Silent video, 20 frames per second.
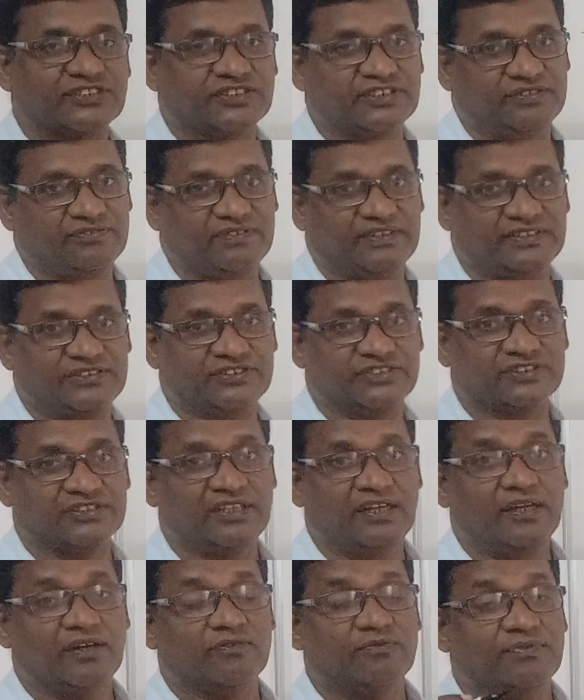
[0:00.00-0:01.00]

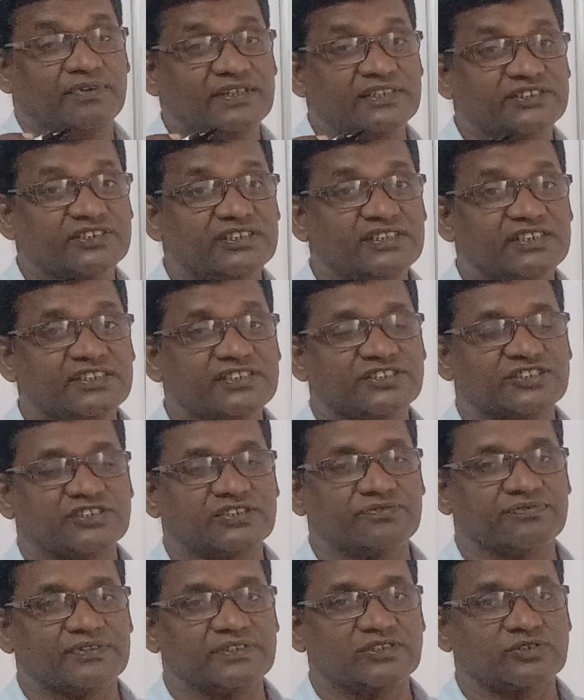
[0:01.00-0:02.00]
Stevens. Wilson and
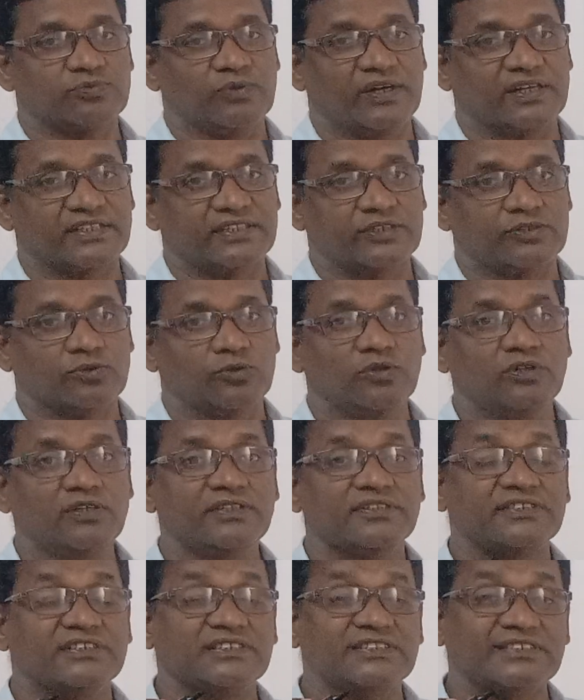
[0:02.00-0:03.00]
Stevens, what they
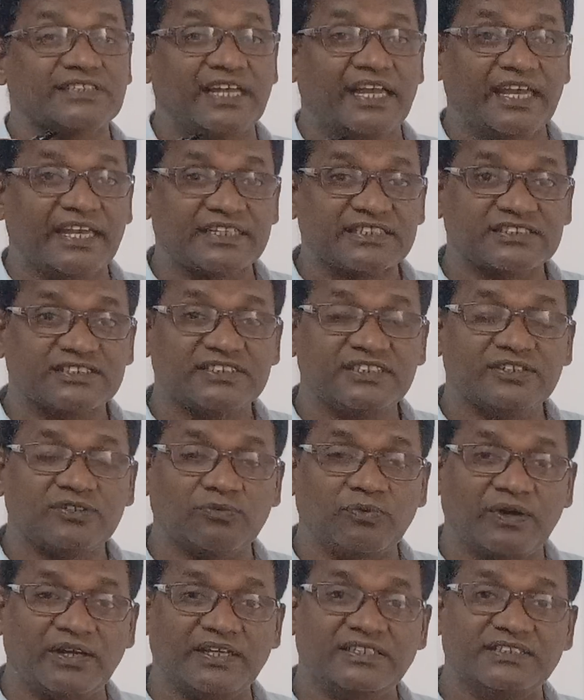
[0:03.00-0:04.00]
told, this X
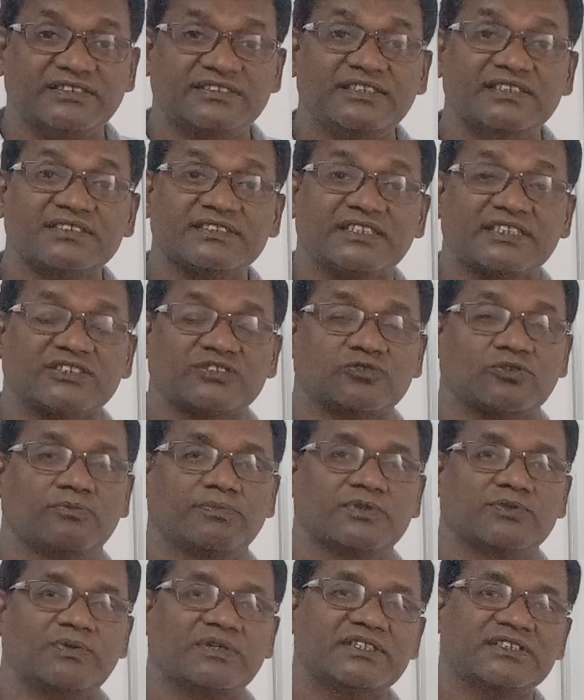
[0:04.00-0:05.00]
and Y is the sex
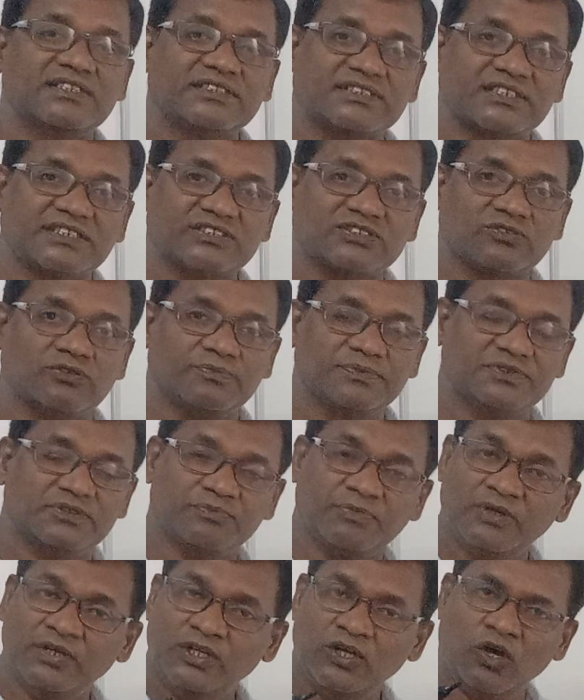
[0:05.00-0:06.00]
chromosome. What is the sex
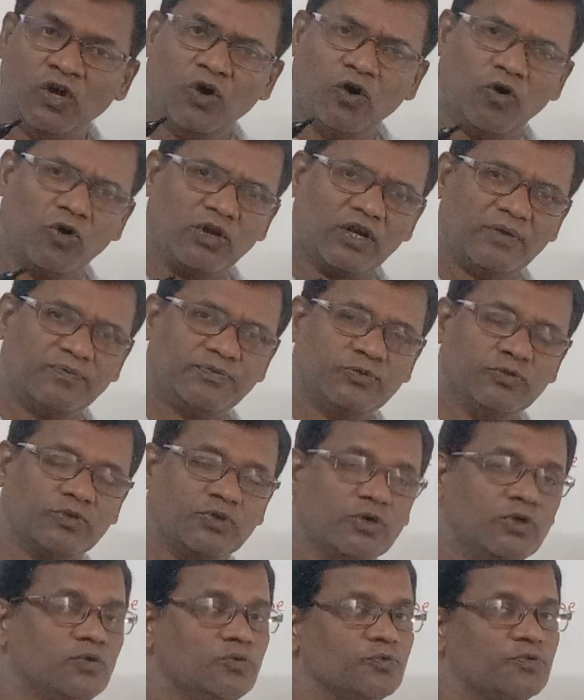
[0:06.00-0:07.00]
chromosome? All of you
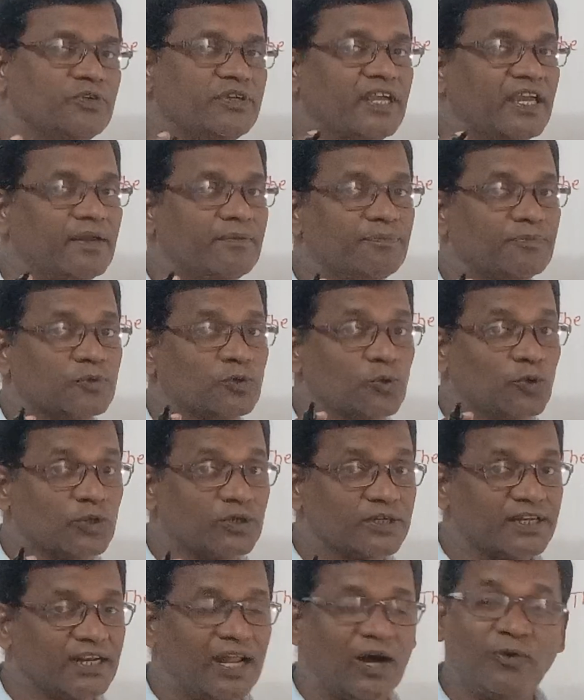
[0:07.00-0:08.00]
know we have
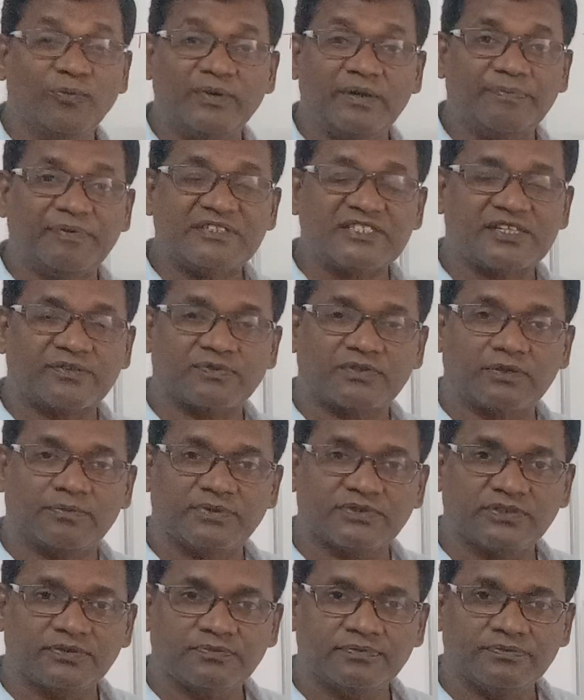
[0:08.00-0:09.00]
total how many pairs of
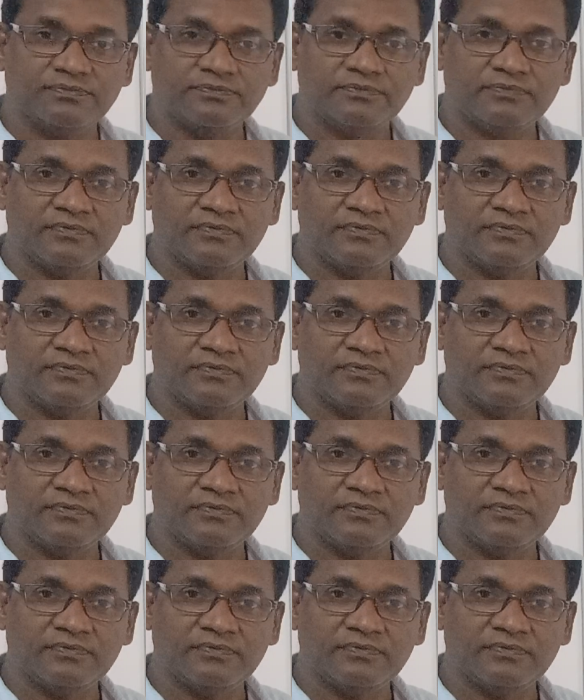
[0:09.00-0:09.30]
chromosome?